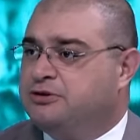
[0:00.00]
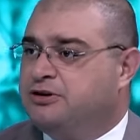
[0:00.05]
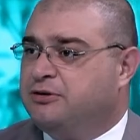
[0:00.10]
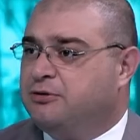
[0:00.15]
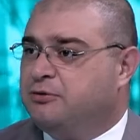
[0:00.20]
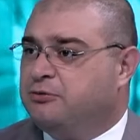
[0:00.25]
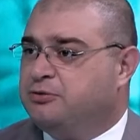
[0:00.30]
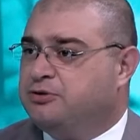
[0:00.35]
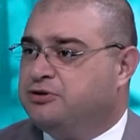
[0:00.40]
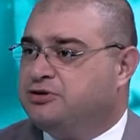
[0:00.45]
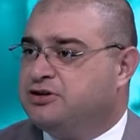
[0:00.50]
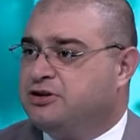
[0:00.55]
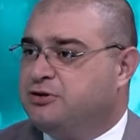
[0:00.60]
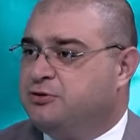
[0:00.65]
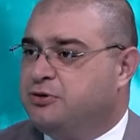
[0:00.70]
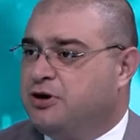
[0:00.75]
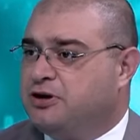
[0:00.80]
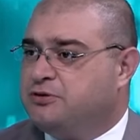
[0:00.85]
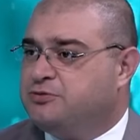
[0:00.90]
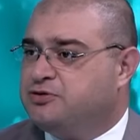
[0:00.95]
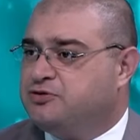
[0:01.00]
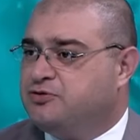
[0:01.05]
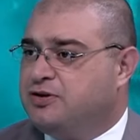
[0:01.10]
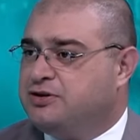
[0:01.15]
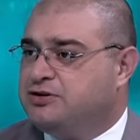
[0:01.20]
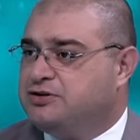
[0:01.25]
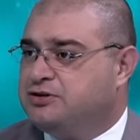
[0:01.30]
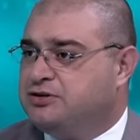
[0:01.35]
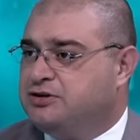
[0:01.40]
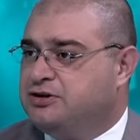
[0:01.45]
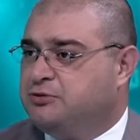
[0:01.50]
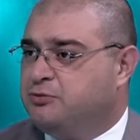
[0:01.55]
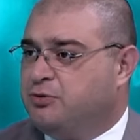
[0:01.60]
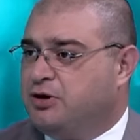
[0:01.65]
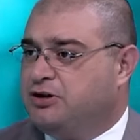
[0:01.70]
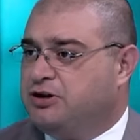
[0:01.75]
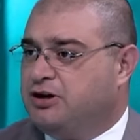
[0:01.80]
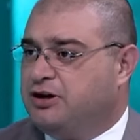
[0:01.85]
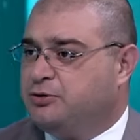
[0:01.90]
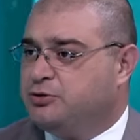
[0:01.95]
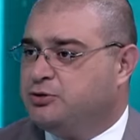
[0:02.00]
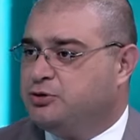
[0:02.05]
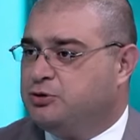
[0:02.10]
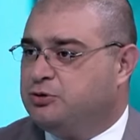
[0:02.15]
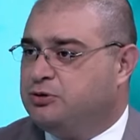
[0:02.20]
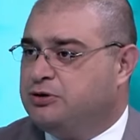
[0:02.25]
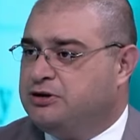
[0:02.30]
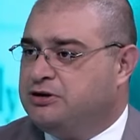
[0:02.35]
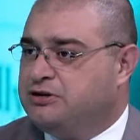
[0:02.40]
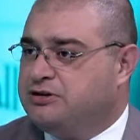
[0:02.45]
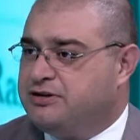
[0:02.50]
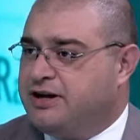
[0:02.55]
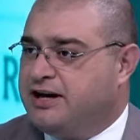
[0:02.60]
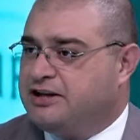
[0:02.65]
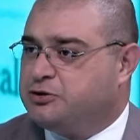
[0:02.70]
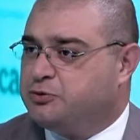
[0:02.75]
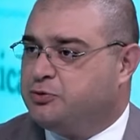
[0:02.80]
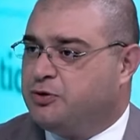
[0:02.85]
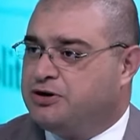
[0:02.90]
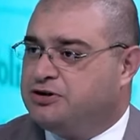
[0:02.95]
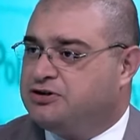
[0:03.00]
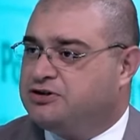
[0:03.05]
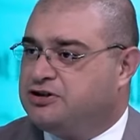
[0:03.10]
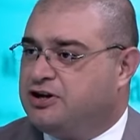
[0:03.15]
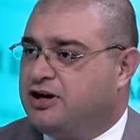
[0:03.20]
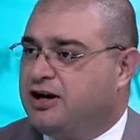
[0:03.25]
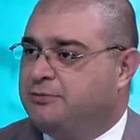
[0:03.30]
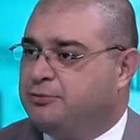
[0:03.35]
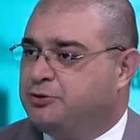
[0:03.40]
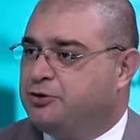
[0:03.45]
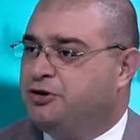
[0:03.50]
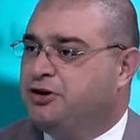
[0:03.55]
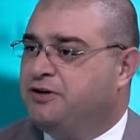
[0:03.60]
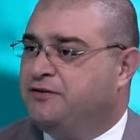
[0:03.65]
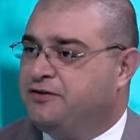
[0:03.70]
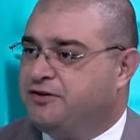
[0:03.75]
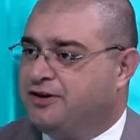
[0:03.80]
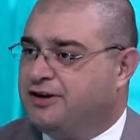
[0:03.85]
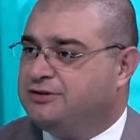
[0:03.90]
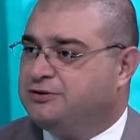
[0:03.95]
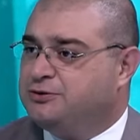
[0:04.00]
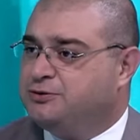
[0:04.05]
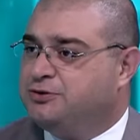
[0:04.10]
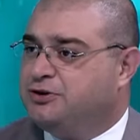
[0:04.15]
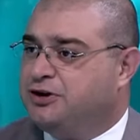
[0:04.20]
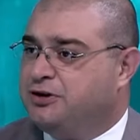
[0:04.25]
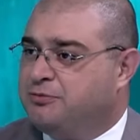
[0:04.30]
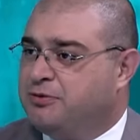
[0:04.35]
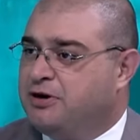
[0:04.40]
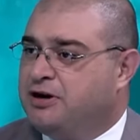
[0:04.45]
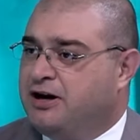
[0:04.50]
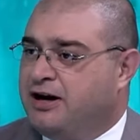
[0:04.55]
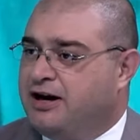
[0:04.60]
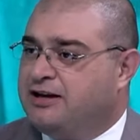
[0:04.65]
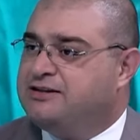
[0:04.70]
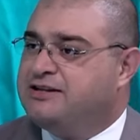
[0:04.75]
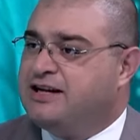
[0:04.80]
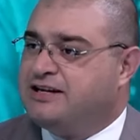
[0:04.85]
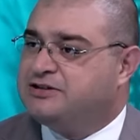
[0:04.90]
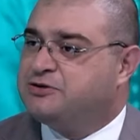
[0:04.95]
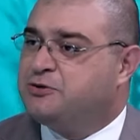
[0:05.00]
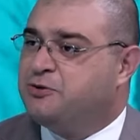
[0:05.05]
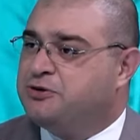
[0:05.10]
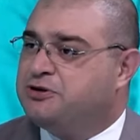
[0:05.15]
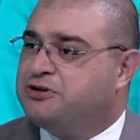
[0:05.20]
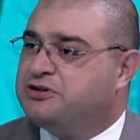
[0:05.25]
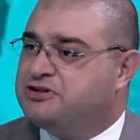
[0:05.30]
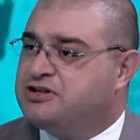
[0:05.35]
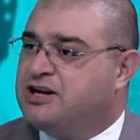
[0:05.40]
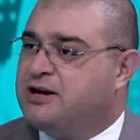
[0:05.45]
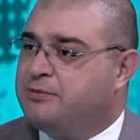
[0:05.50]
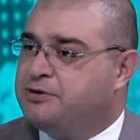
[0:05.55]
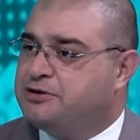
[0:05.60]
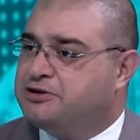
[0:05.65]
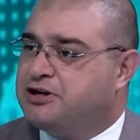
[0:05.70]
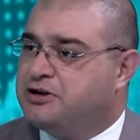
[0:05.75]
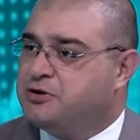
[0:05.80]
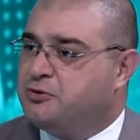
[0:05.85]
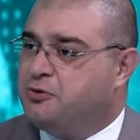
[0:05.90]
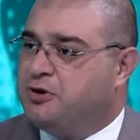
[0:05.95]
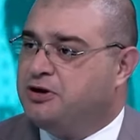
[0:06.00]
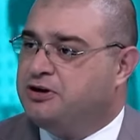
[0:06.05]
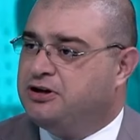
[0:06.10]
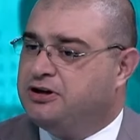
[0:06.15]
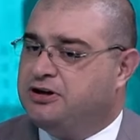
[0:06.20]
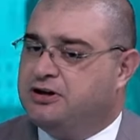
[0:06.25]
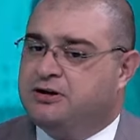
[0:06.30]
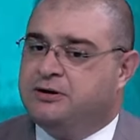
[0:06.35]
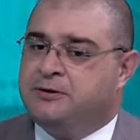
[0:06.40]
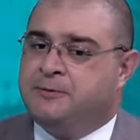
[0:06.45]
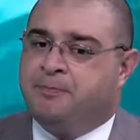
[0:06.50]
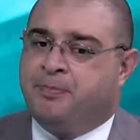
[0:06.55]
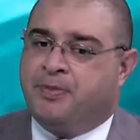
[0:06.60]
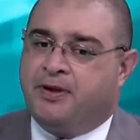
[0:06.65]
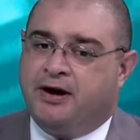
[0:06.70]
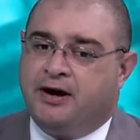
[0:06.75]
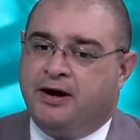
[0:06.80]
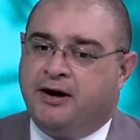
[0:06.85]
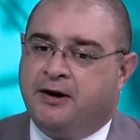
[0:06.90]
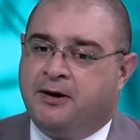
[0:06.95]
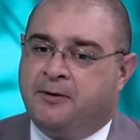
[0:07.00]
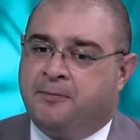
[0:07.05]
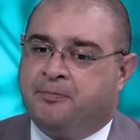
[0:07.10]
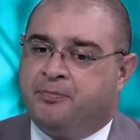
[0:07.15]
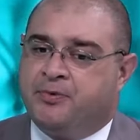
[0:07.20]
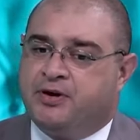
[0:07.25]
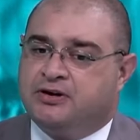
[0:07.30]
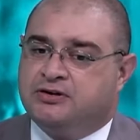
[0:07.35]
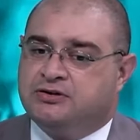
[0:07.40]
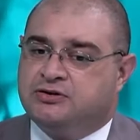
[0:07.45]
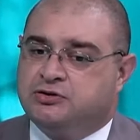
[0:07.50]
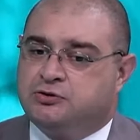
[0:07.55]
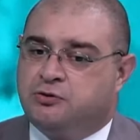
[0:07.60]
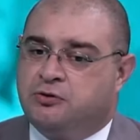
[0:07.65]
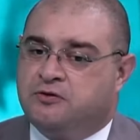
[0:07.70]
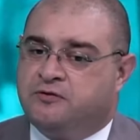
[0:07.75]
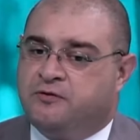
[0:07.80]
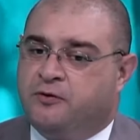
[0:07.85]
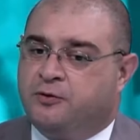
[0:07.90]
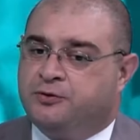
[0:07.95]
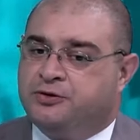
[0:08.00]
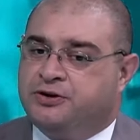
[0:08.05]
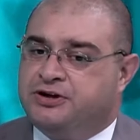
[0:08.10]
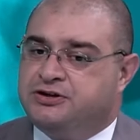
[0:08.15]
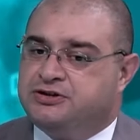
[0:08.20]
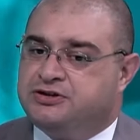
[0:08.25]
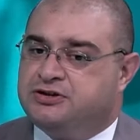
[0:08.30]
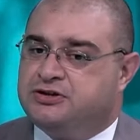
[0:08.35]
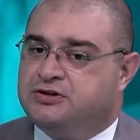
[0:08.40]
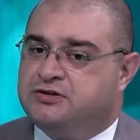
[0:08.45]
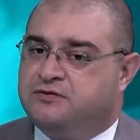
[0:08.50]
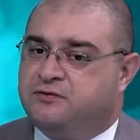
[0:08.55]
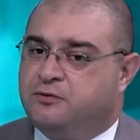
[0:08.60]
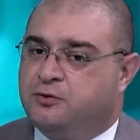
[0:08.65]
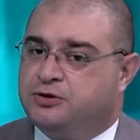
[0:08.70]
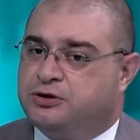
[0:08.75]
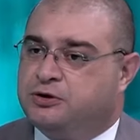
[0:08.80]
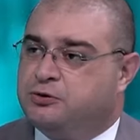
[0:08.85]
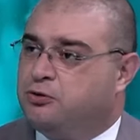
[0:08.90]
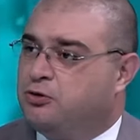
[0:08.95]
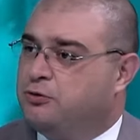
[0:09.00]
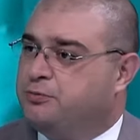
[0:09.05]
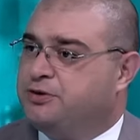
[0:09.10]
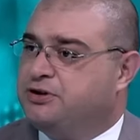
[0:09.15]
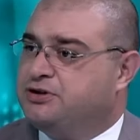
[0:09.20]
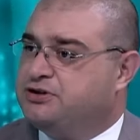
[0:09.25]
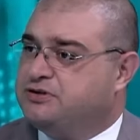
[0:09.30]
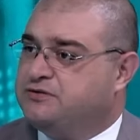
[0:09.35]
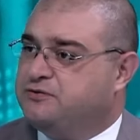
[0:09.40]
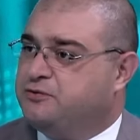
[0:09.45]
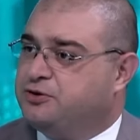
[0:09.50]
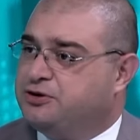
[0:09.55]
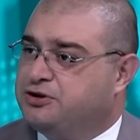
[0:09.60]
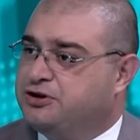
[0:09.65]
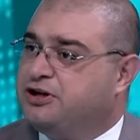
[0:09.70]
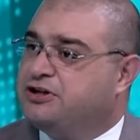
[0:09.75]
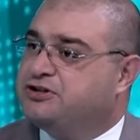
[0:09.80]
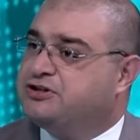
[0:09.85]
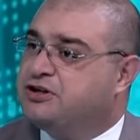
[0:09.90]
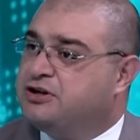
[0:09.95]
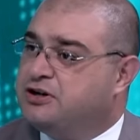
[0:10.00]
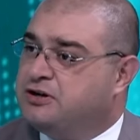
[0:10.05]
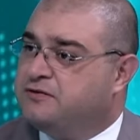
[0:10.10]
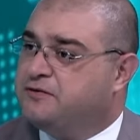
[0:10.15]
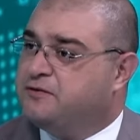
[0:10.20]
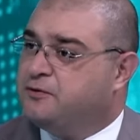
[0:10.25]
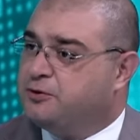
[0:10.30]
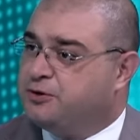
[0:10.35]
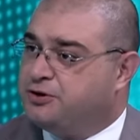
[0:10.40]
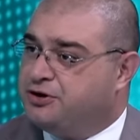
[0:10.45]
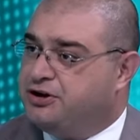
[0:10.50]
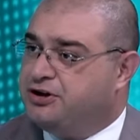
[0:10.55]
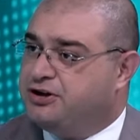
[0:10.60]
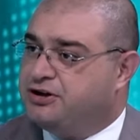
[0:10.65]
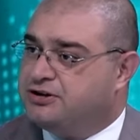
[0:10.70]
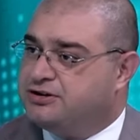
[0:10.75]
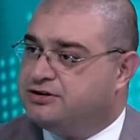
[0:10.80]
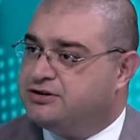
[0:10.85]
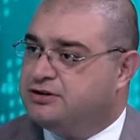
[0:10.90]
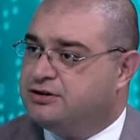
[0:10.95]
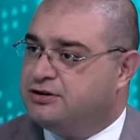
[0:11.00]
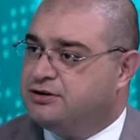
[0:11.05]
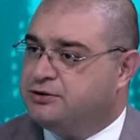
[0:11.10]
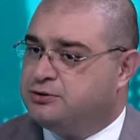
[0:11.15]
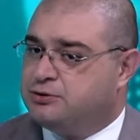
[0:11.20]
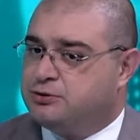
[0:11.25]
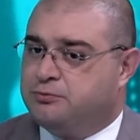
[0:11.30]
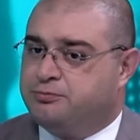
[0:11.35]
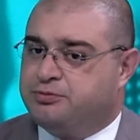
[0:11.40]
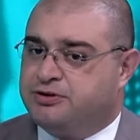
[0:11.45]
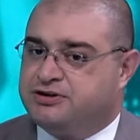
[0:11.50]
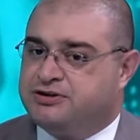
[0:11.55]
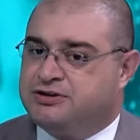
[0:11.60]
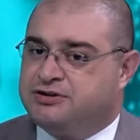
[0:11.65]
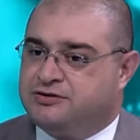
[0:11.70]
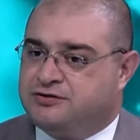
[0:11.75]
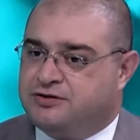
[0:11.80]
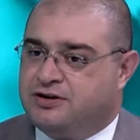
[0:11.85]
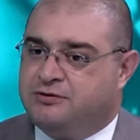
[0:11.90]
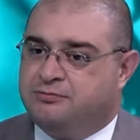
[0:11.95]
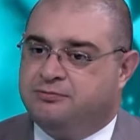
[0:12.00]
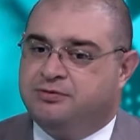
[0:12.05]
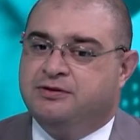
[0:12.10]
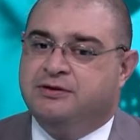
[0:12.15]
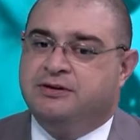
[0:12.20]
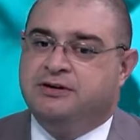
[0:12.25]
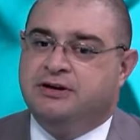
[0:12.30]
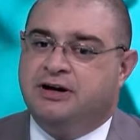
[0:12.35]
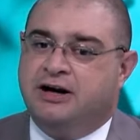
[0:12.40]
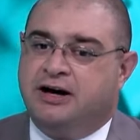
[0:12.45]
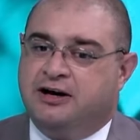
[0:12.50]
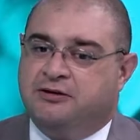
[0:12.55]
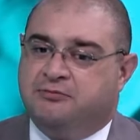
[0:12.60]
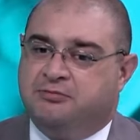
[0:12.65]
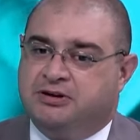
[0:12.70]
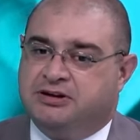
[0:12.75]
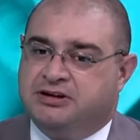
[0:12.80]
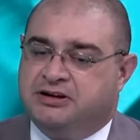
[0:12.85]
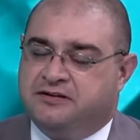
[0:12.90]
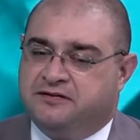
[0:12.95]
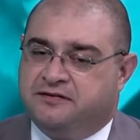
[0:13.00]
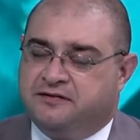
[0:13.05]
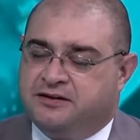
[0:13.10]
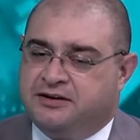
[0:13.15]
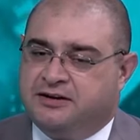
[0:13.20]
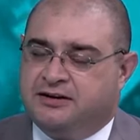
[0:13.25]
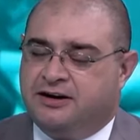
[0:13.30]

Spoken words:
it's a new administration in White House, so that's why it's time to give credit to them, and that's going to establish quite a strong foundation for the cooperation for the next 4 years. So President Trump, I believe,